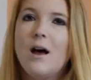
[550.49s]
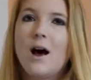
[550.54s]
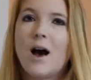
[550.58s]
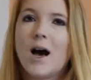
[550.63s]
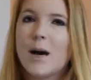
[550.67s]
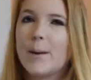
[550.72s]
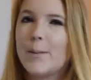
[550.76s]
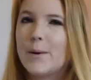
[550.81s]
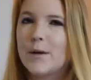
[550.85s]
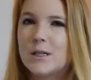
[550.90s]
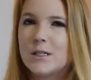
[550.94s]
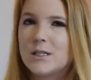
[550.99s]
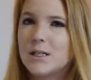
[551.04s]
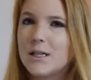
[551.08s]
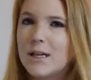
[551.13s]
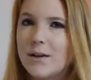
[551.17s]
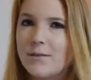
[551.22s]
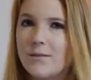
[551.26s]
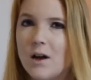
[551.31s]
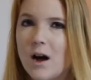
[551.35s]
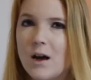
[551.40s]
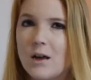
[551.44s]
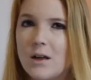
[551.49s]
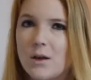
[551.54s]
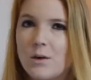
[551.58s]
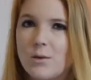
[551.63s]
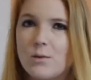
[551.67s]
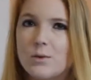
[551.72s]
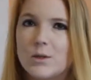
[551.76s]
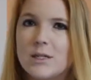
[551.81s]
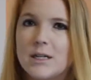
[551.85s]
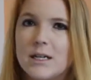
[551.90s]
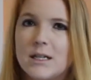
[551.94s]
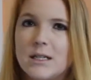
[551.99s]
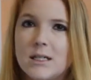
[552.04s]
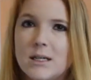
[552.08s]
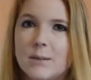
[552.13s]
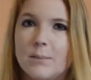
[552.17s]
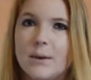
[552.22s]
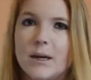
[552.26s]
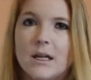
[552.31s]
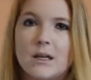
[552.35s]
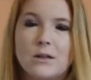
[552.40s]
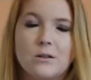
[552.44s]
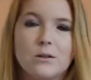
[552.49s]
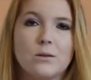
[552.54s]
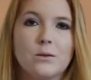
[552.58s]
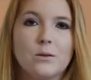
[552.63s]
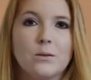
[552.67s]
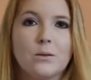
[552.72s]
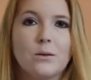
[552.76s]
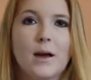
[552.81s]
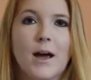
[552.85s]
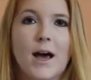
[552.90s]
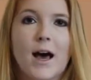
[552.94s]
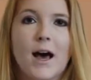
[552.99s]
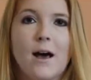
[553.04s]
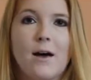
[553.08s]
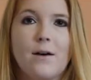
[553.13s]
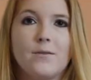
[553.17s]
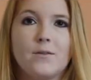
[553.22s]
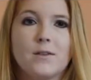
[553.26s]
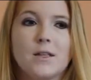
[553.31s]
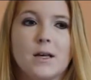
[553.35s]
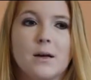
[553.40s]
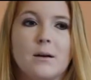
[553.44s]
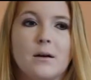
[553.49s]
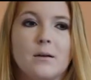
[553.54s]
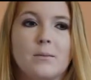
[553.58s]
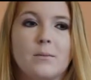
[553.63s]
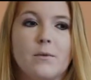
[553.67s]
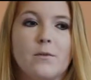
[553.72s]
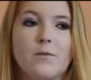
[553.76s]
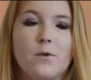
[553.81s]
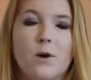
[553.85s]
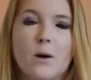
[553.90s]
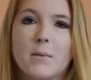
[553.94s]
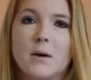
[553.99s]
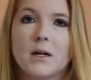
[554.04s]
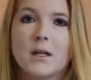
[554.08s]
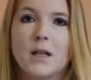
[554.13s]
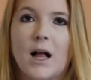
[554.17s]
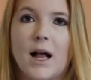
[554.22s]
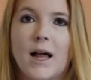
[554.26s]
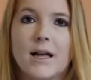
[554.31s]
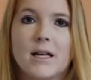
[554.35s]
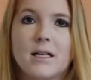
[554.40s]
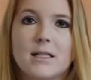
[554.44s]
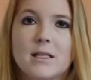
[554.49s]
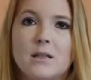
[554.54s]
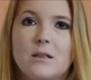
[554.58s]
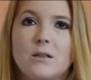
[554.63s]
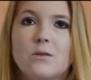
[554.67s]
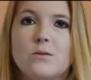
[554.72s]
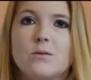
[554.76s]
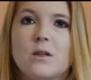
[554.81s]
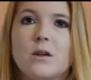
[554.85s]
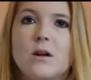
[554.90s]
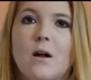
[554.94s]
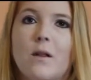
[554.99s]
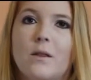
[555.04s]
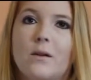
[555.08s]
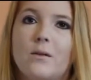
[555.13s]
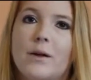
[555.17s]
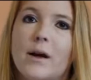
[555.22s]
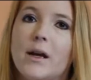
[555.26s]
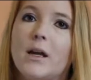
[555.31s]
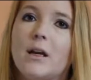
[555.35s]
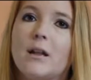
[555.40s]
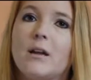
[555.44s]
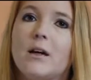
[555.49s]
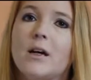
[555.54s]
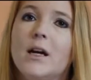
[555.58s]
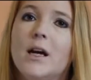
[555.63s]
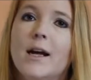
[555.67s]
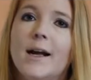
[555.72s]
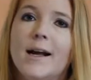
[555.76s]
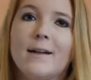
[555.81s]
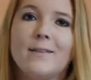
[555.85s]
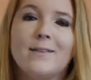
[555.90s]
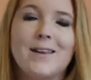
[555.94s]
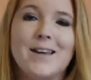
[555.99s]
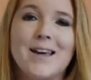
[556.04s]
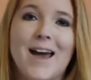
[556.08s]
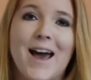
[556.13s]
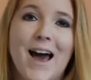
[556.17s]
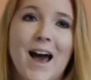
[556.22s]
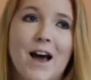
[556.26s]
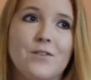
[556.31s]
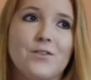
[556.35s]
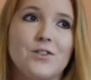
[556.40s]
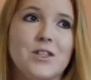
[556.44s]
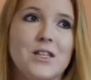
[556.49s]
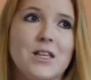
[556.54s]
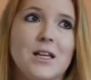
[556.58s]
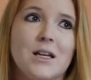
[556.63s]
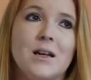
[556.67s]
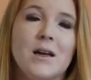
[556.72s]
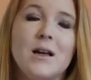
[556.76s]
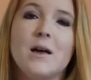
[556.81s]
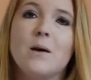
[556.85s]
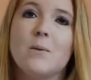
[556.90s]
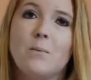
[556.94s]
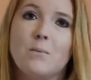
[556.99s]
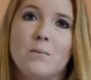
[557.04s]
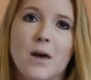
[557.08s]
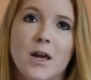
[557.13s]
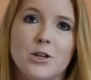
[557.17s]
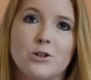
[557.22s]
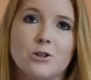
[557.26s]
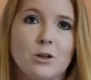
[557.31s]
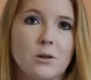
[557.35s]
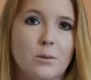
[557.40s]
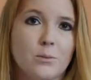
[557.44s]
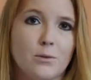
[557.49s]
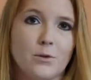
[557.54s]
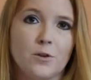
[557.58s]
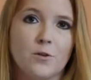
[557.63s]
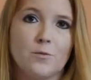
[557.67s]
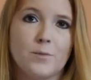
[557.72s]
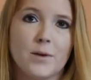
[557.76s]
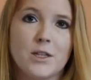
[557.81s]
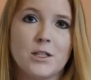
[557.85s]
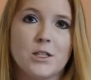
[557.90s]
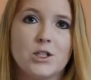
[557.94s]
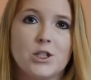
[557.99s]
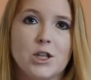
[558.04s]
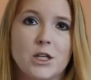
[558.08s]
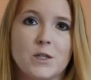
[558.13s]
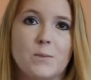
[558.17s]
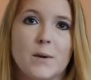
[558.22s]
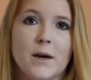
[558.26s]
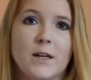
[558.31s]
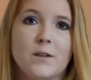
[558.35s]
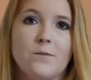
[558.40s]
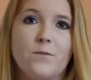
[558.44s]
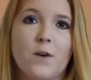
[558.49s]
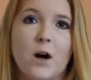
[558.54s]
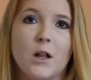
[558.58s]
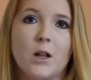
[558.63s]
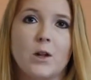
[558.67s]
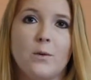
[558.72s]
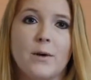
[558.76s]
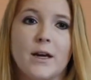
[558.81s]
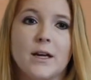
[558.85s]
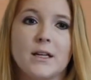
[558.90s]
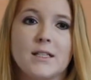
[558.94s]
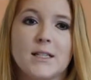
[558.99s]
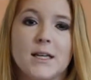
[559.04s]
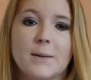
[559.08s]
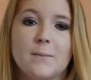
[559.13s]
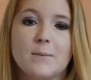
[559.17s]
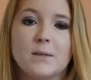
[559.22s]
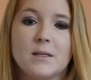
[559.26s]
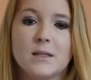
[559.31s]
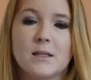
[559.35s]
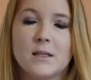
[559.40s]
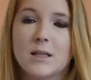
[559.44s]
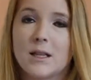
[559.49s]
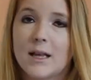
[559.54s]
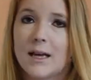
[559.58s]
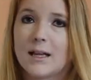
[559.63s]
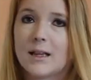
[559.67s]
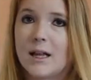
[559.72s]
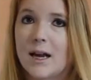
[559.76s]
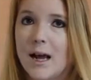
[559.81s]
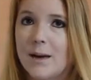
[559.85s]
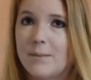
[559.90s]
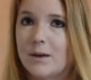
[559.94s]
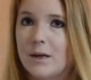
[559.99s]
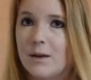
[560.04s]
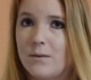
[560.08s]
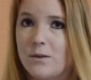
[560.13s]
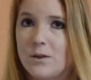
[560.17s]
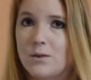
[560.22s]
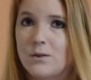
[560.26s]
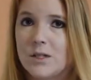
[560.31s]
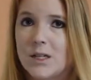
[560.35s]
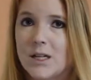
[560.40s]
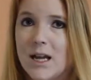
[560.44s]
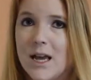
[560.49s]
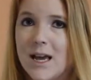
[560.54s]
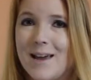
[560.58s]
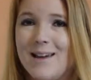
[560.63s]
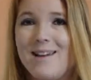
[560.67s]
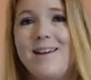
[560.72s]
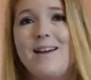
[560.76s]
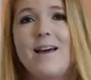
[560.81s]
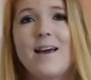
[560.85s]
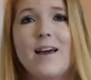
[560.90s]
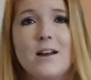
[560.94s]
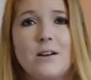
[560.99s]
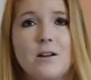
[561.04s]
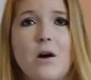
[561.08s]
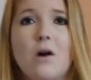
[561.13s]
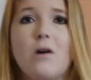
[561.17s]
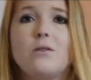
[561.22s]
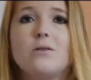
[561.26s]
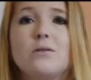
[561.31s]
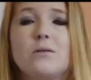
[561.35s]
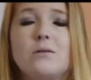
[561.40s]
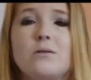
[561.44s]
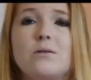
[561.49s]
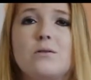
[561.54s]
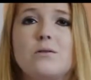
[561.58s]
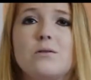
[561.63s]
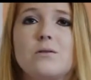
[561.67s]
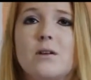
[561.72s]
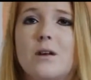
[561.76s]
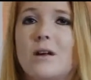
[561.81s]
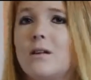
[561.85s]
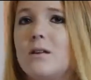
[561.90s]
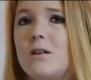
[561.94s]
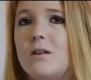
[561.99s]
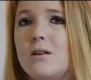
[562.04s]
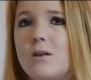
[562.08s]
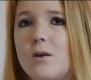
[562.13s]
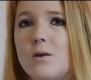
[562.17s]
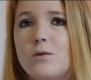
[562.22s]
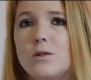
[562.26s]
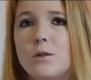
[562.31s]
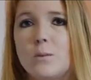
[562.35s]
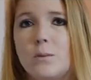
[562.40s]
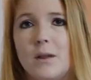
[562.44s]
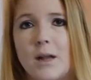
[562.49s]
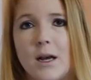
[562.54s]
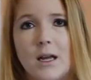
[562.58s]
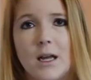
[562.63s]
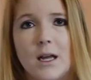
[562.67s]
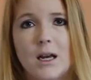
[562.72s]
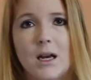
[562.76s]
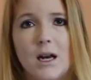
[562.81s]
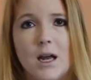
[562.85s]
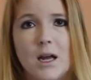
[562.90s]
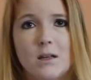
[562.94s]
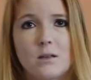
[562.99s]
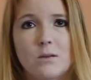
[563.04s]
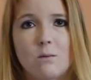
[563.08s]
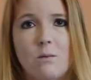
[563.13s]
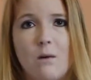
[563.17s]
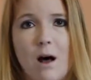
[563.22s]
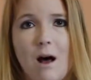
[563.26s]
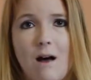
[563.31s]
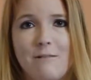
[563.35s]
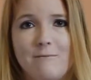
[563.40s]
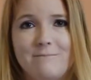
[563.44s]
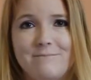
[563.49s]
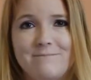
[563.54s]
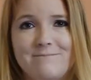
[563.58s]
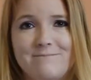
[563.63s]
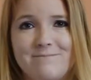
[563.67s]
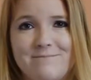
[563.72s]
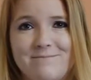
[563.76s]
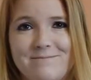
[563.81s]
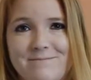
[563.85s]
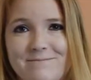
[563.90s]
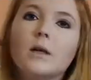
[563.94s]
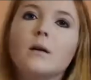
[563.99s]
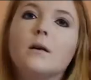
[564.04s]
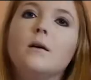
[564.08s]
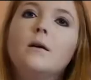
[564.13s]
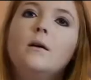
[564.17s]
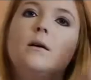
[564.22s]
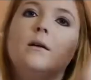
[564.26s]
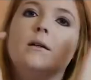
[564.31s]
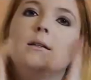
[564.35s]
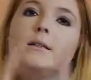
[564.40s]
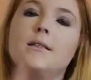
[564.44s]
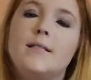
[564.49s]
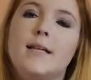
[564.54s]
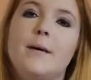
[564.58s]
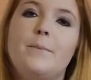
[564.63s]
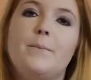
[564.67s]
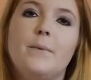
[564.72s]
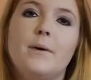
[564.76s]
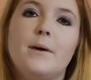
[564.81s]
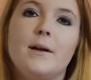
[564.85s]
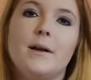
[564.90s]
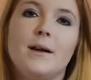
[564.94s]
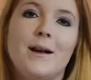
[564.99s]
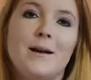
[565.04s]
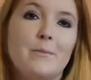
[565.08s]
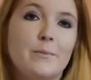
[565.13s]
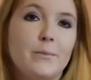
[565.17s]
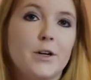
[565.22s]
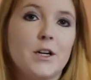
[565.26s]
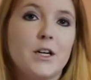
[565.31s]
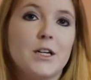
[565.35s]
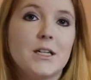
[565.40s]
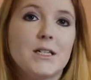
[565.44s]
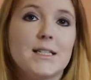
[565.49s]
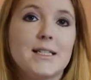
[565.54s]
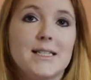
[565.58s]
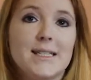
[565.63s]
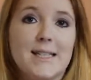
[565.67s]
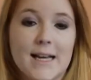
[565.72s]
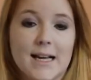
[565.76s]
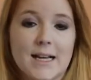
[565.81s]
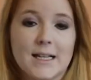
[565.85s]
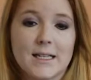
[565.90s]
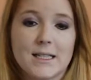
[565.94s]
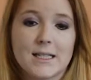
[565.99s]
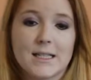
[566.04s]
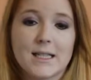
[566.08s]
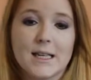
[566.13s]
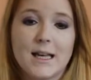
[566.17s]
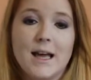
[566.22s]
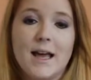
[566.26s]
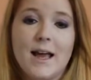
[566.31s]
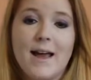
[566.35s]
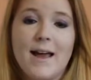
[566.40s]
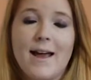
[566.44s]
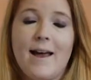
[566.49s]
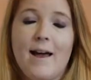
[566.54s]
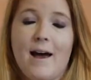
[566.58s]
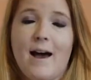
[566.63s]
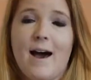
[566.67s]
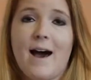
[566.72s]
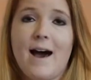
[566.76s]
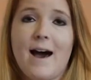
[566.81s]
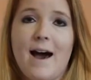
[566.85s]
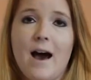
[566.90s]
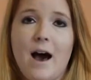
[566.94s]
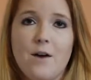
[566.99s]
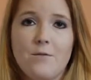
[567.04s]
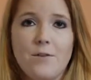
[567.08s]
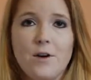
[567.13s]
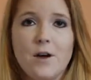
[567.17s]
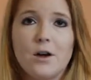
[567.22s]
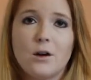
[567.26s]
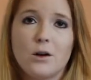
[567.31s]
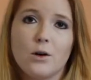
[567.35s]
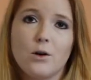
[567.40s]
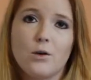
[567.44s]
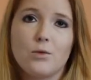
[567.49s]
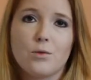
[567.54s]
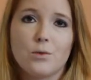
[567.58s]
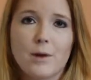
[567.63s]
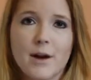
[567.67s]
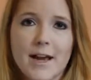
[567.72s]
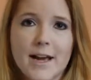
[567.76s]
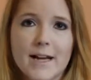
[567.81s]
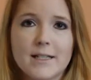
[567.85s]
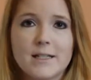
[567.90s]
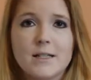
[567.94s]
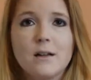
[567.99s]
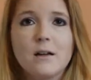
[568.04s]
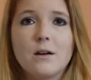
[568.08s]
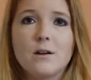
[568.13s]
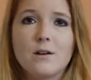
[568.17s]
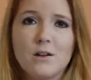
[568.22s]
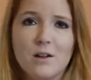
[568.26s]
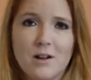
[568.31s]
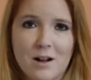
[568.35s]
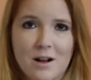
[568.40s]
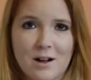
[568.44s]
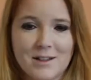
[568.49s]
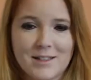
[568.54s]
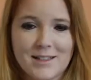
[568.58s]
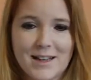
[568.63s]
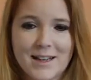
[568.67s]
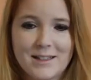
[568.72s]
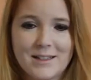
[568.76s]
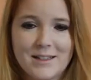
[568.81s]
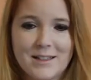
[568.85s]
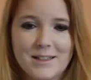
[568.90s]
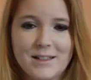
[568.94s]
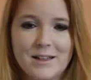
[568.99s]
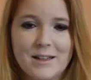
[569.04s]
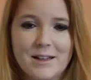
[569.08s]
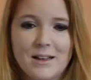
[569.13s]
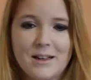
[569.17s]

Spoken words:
I personally have not used it, but I do have some former clients that use it on the regular, and they have seen major improvements just by following tips like that I'm giving you today, and also using the Yoast plugin as well. Tip number 6, have great content.